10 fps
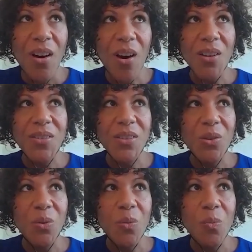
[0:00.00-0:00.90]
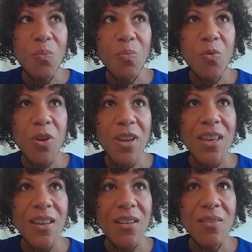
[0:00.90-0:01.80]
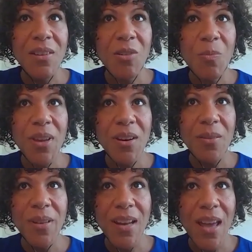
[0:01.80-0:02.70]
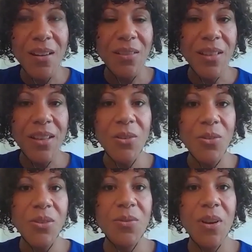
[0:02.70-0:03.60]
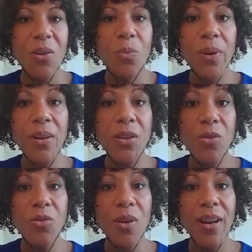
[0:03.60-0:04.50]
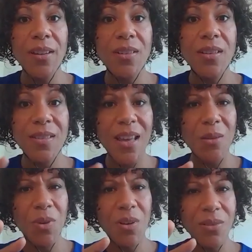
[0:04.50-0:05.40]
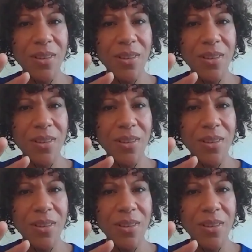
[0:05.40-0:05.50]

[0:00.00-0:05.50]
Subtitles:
also bring in a little bit of an analytical sphere where you're trying to decide, well,